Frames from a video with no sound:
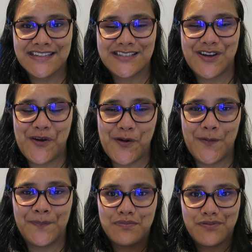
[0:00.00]

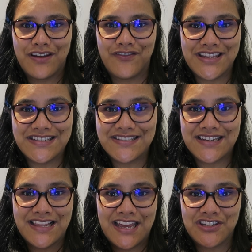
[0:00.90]
So breakfast,
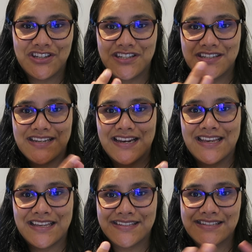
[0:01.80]
lunch,
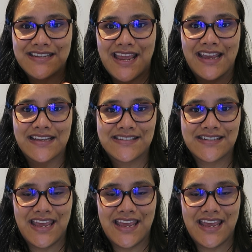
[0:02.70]
dinner, snacks,